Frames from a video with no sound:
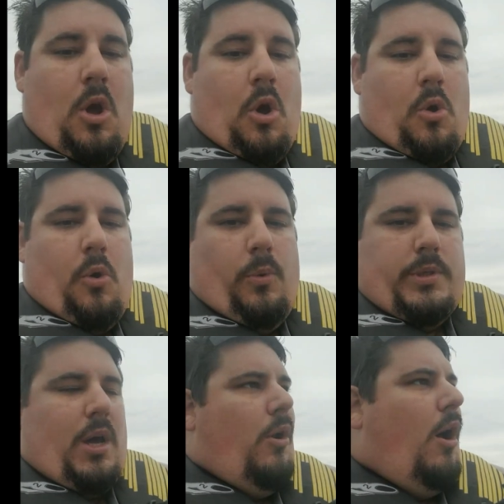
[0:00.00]
What's
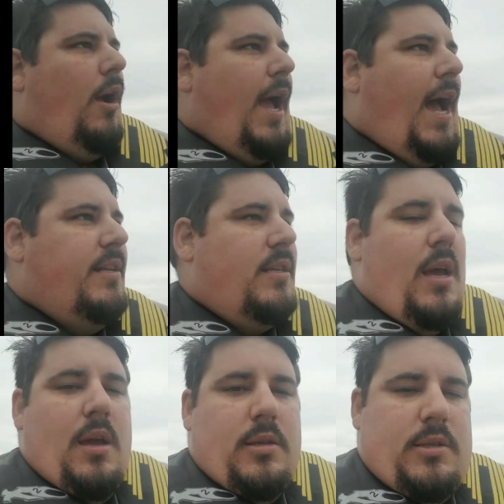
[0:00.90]
going on, guys?
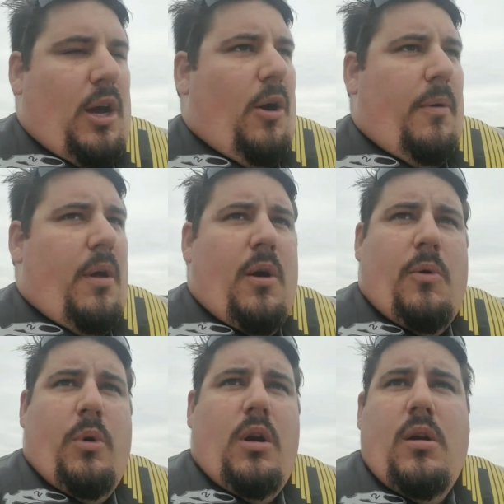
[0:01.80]
So
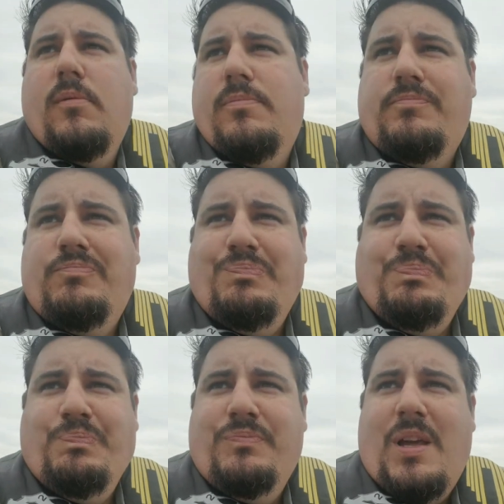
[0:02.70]
we're
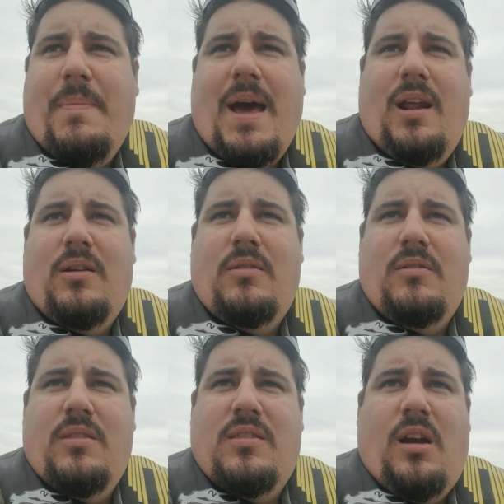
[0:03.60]
about a
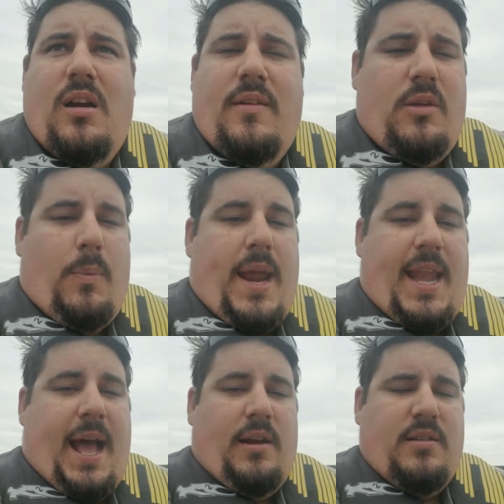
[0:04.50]
third of the way
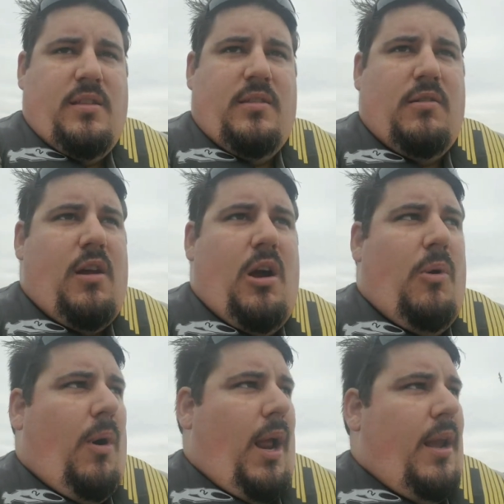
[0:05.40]
down to the
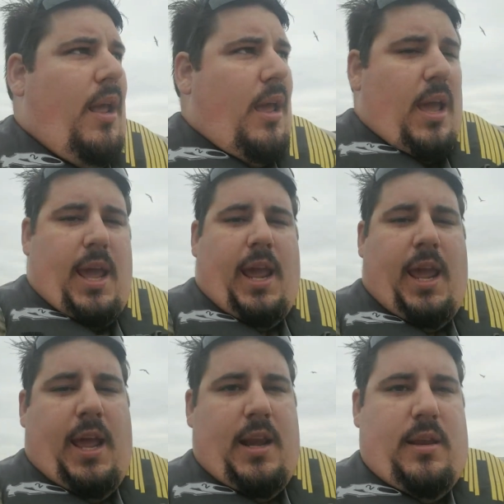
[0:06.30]
301,
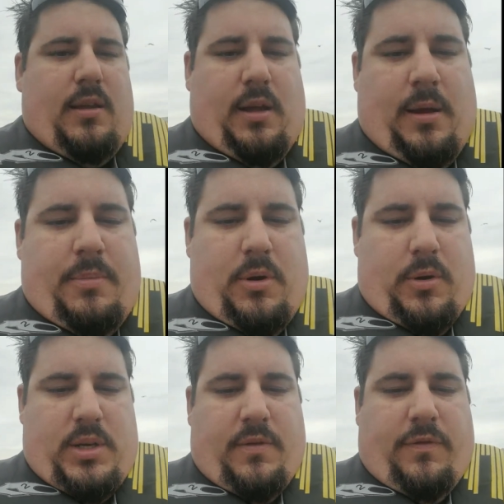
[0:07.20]
and I'm going
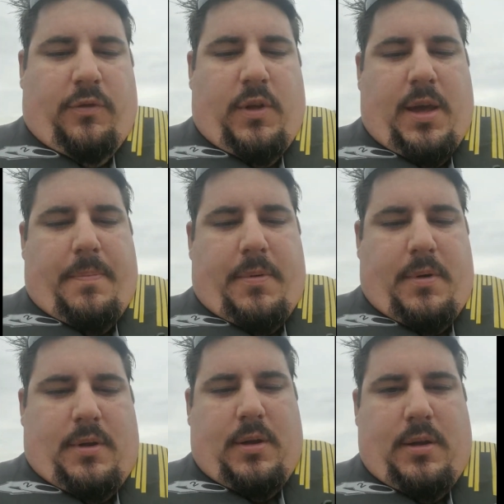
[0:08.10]
to flip,
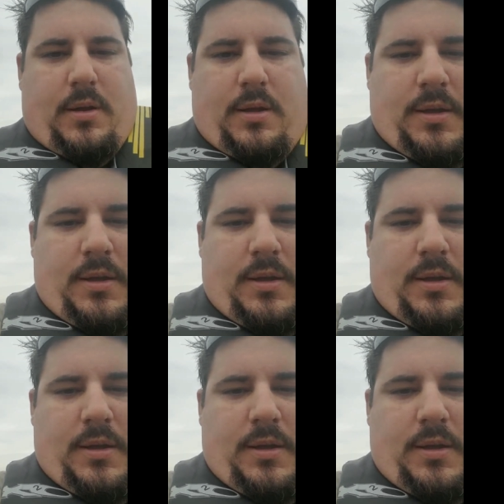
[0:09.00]
if you